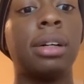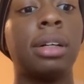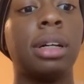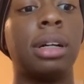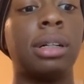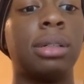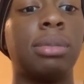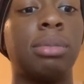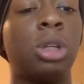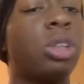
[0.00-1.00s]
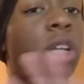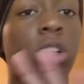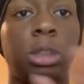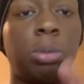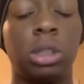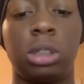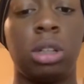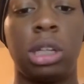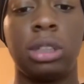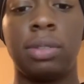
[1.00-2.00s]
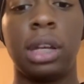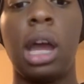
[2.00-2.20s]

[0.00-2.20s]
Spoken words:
You don't need no sports and all that stuff.